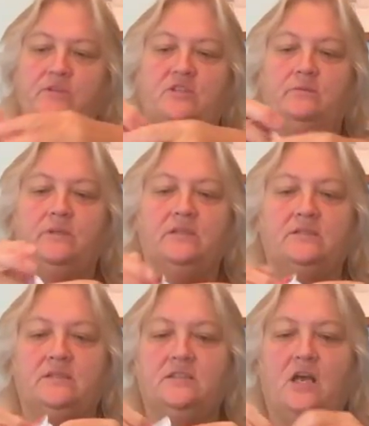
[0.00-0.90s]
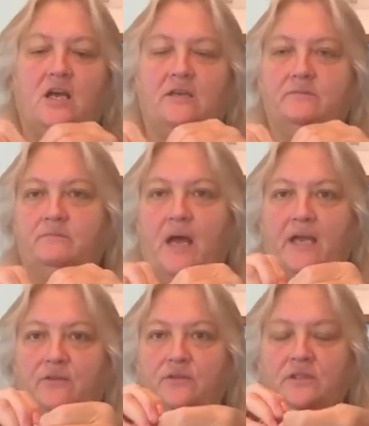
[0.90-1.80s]
I'm just gonna mix this hot,
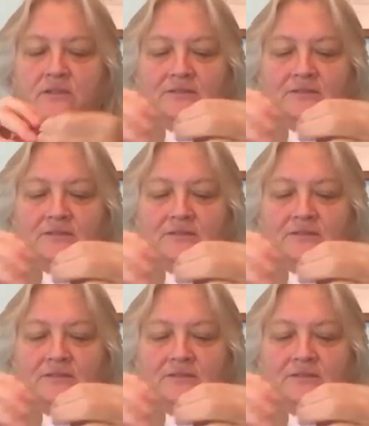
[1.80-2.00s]
mild.